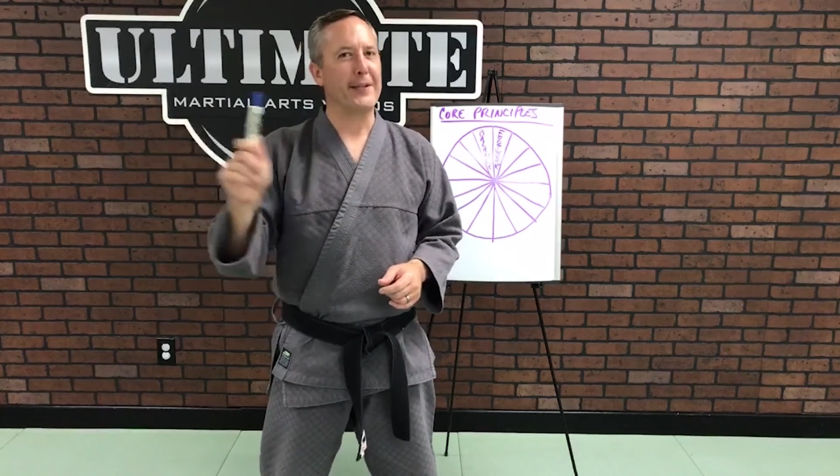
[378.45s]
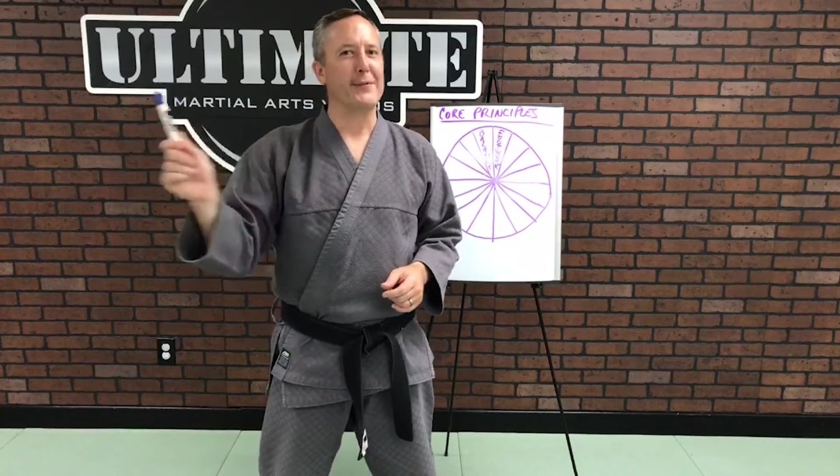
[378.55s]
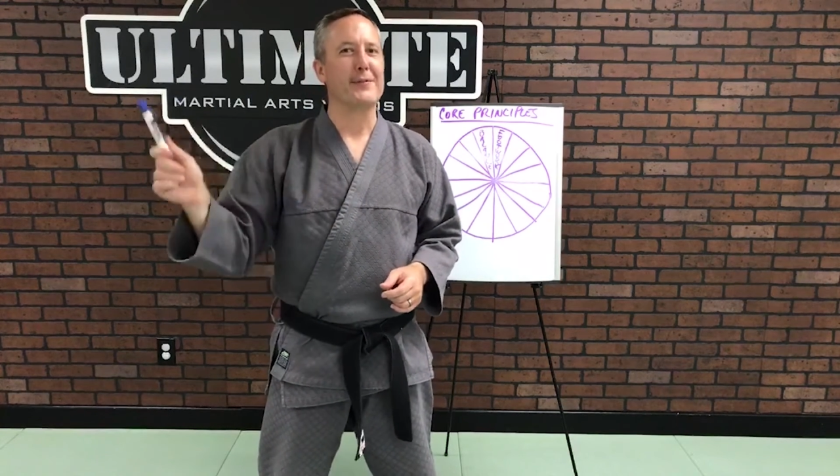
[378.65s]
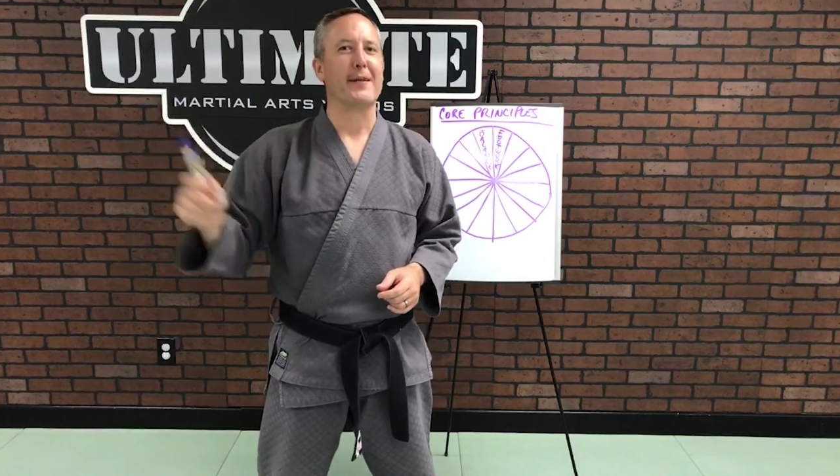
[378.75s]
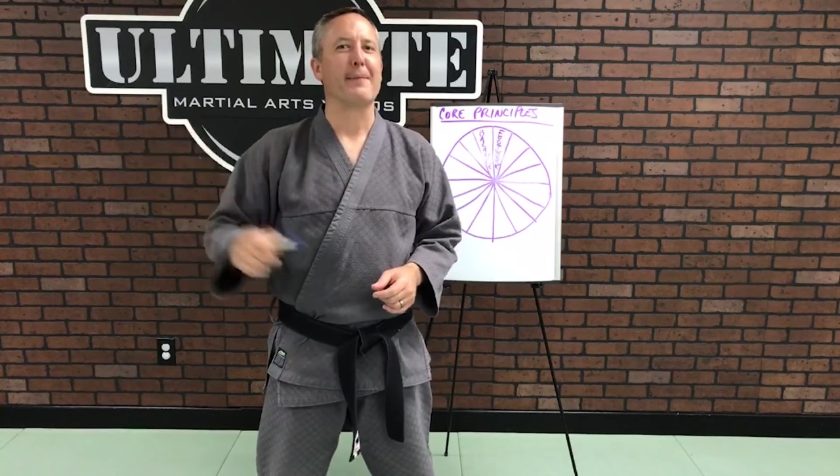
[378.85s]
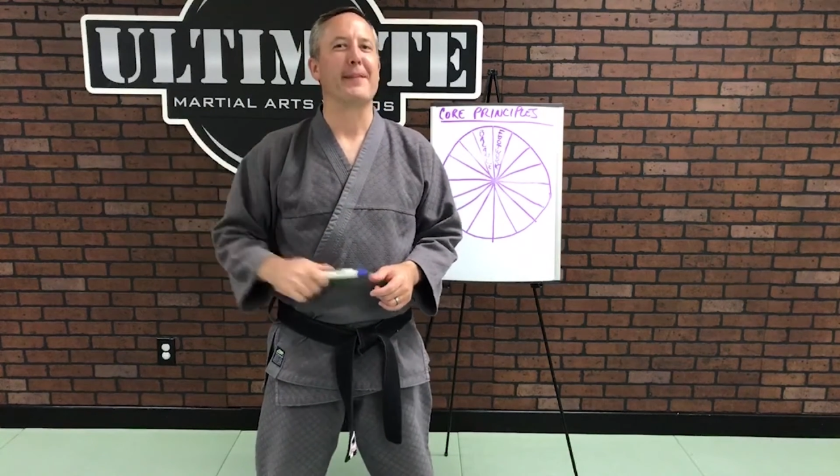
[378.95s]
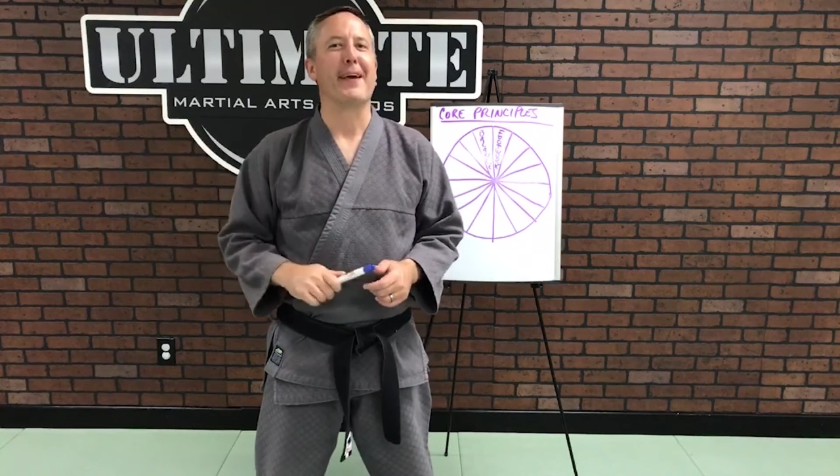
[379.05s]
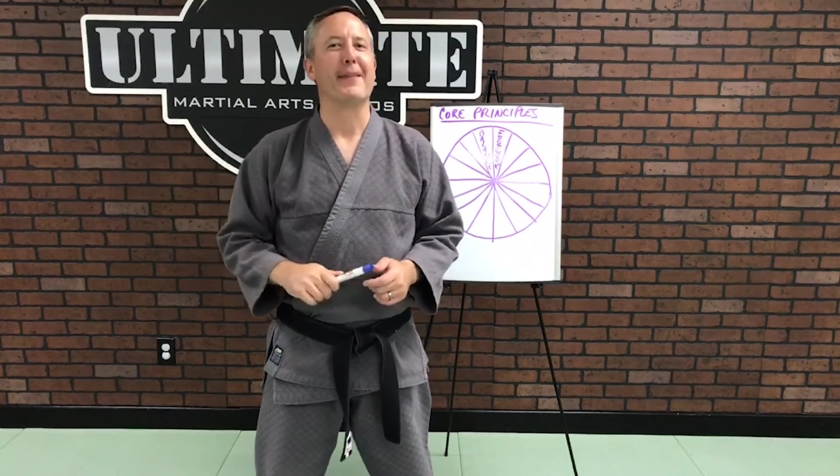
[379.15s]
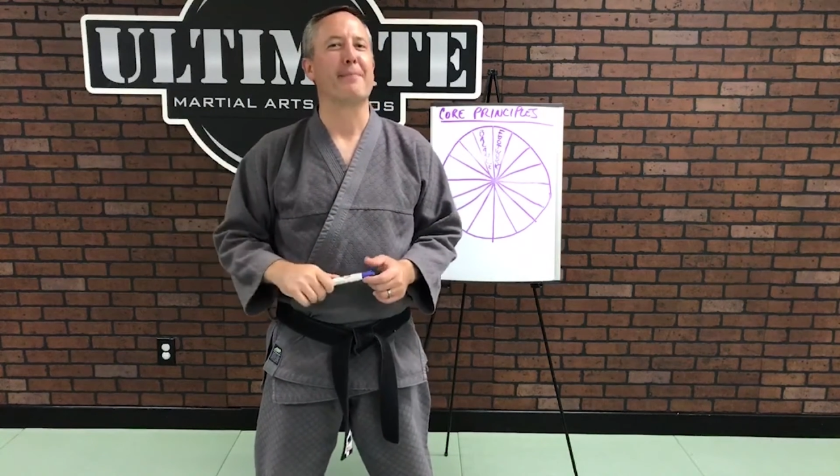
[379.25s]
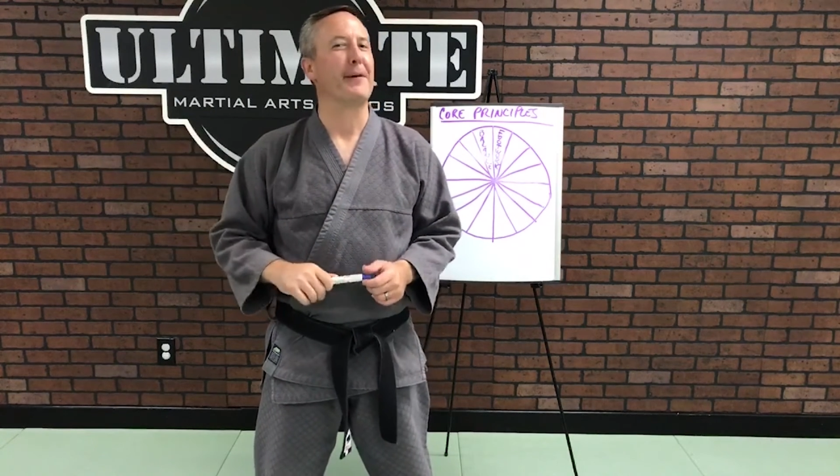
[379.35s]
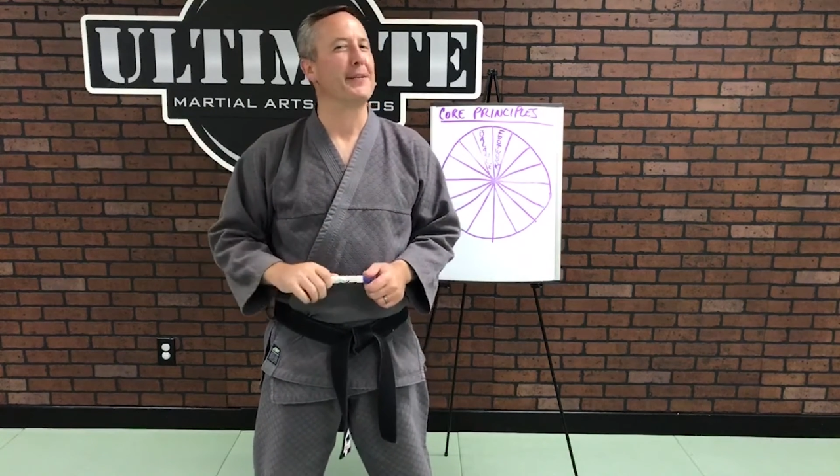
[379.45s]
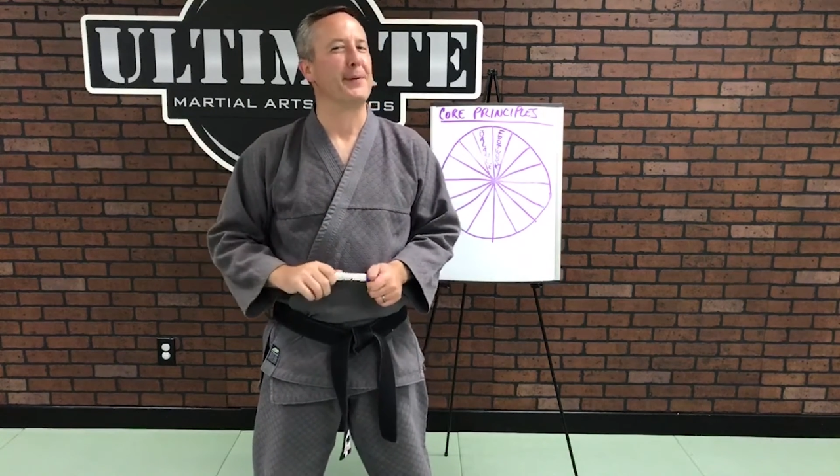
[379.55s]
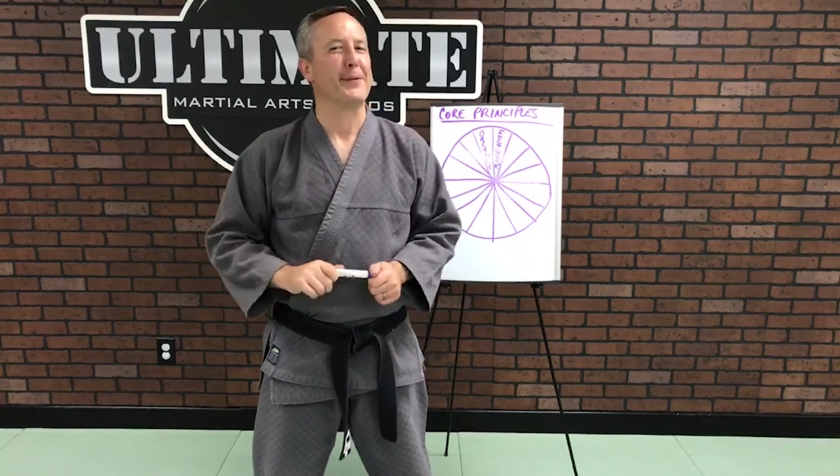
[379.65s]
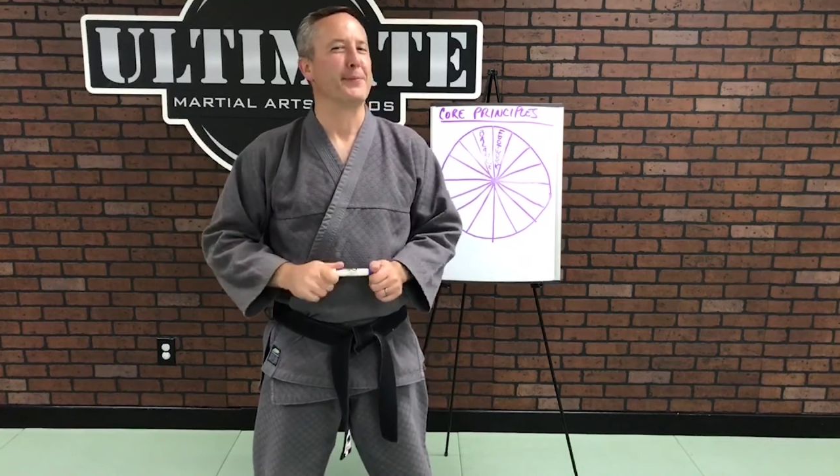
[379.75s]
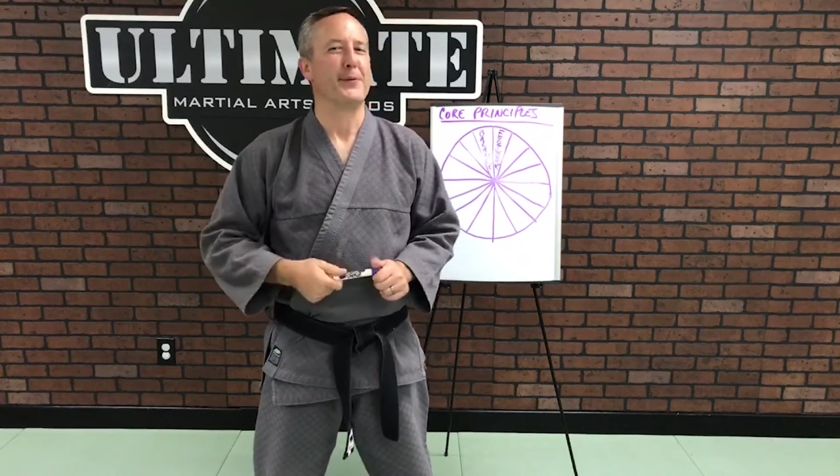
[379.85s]
to some of the other
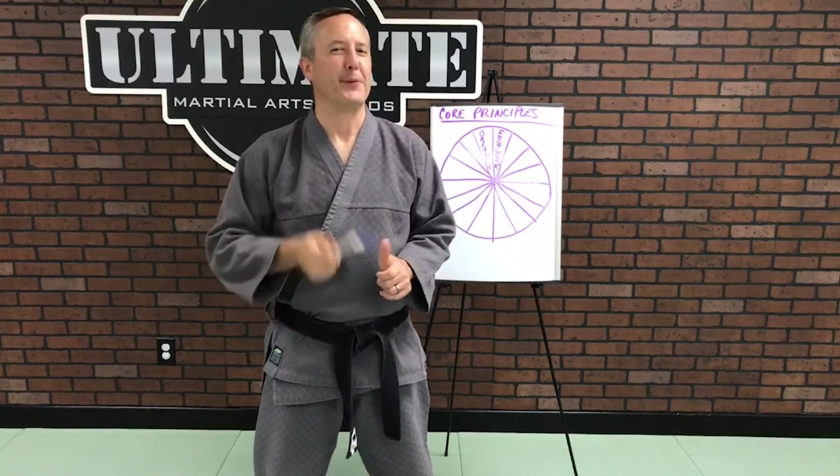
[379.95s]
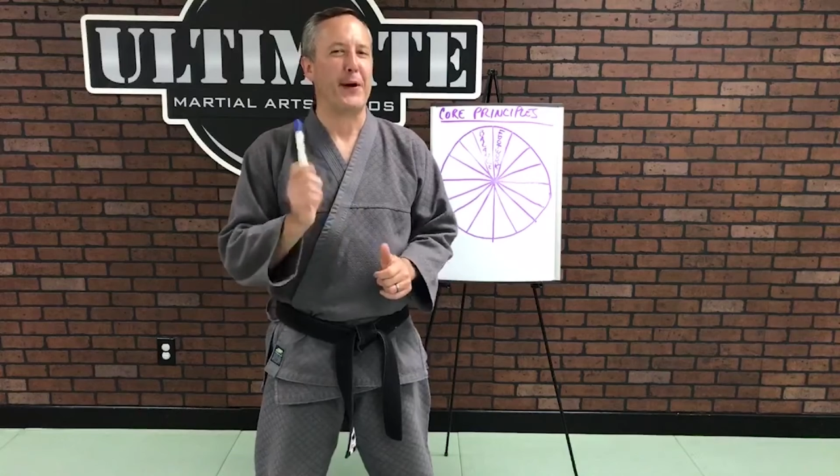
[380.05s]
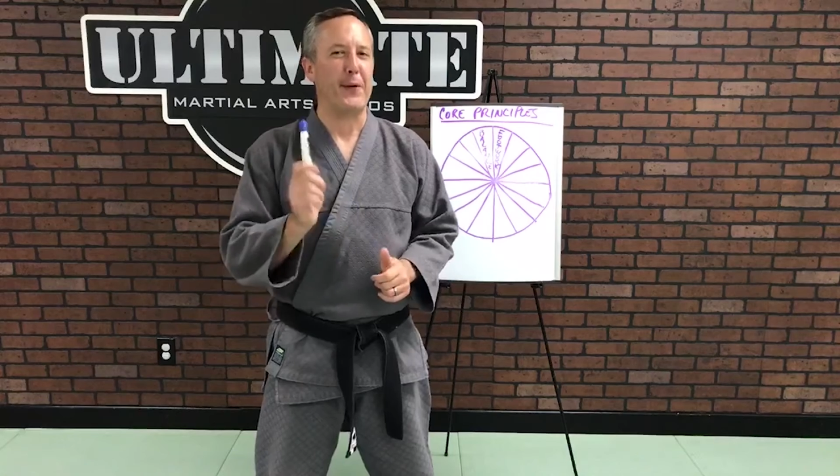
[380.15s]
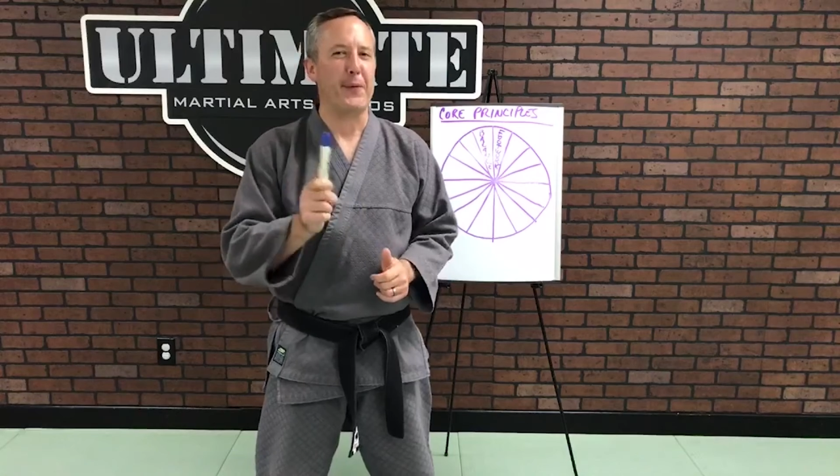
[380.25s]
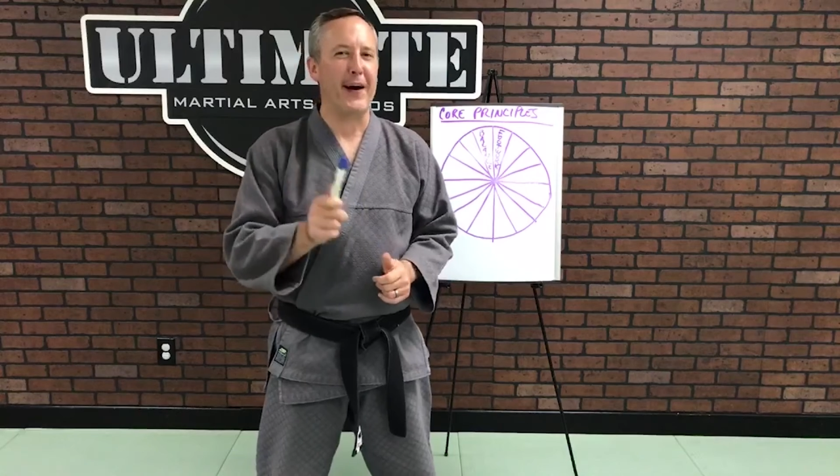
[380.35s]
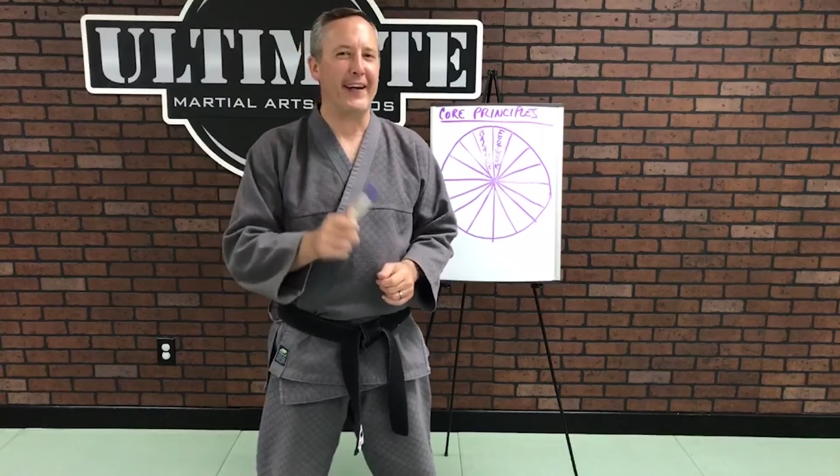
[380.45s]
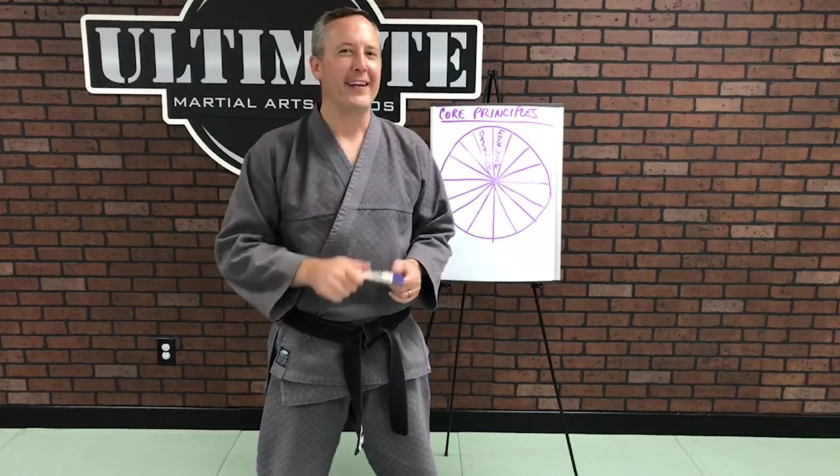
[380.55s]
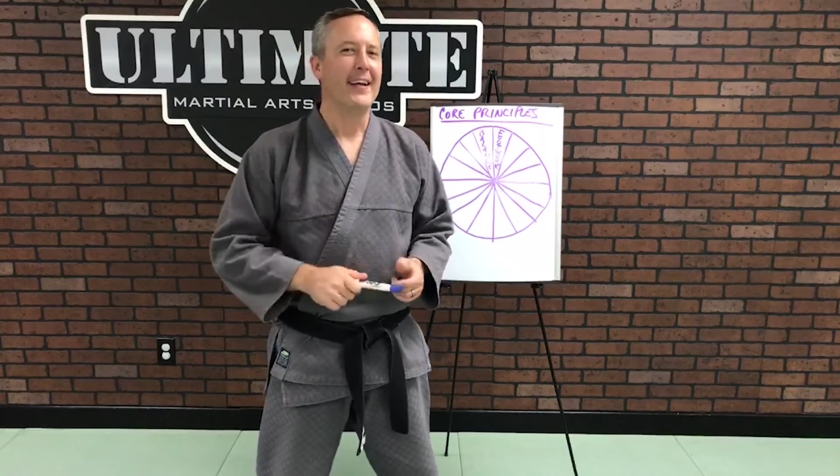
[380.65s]
principles, which we don't want.